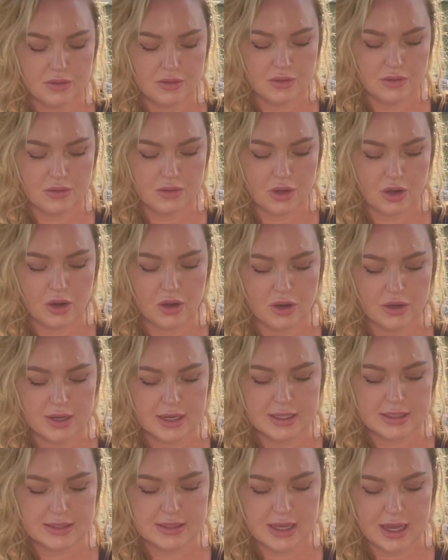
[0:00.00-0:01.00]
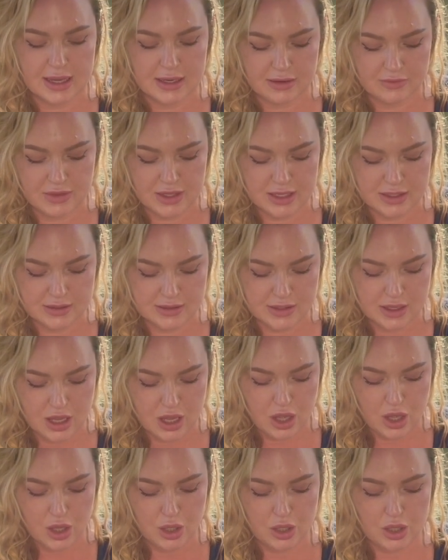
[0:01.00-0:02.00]
the hurting side of this.
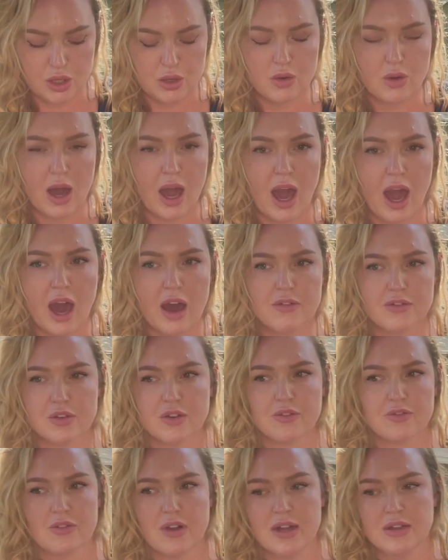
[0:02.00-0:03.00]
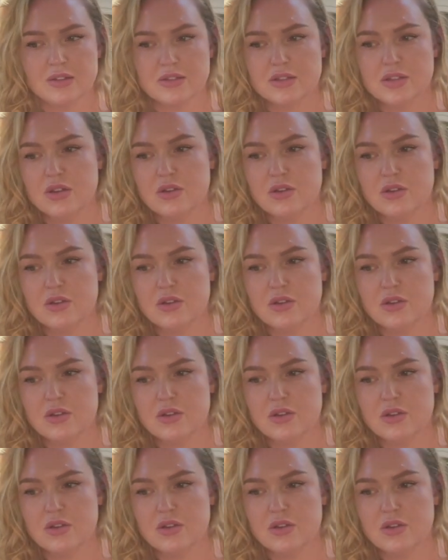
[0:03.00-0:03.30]
You have your friends.